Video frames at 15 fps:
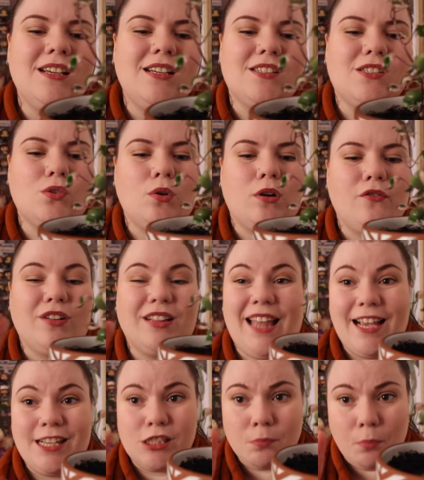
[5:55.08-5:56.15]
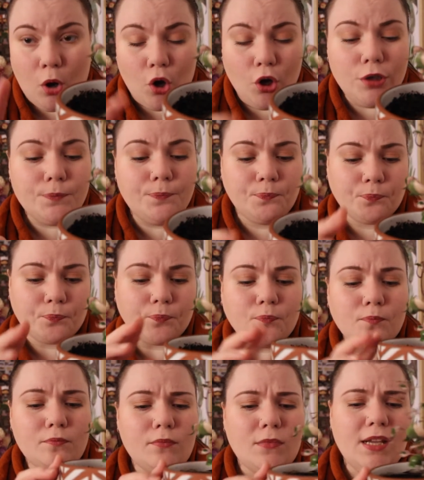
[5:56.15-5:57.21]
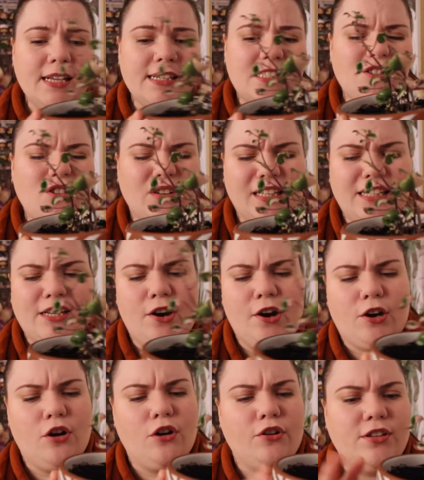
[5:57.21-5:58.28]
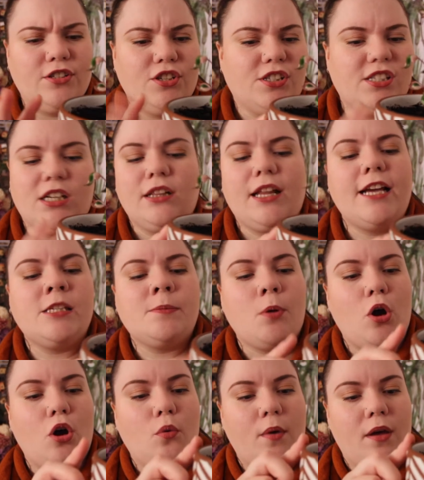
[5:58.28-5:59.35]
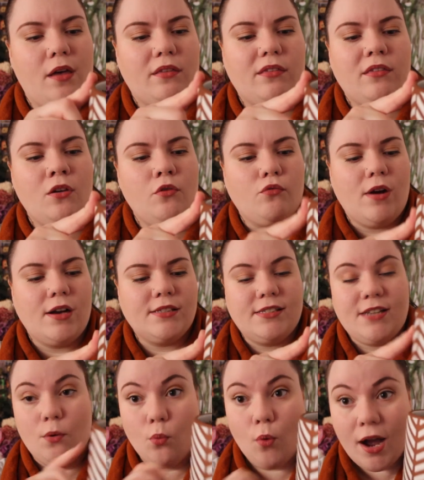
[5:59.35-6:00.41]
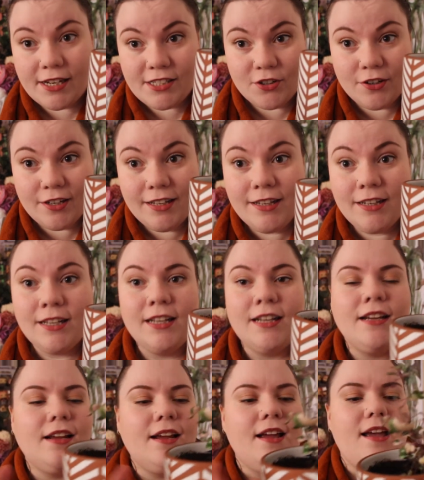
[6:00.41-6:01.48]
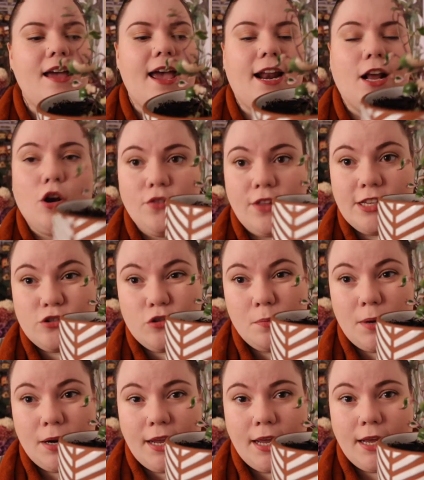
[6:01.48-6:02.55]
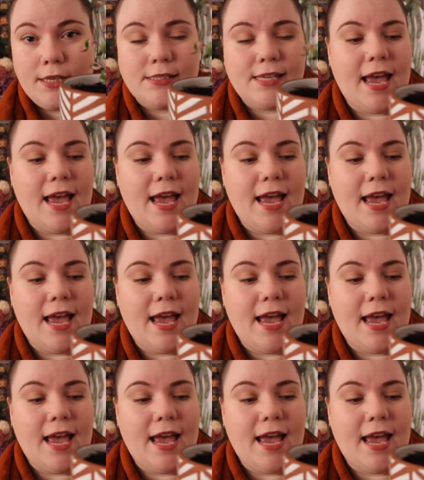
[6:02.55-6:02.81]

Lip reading: sort of glazed pot. It's not really terracotta, it's just a glazed pot with rust and white on it. And I got these from Bunnings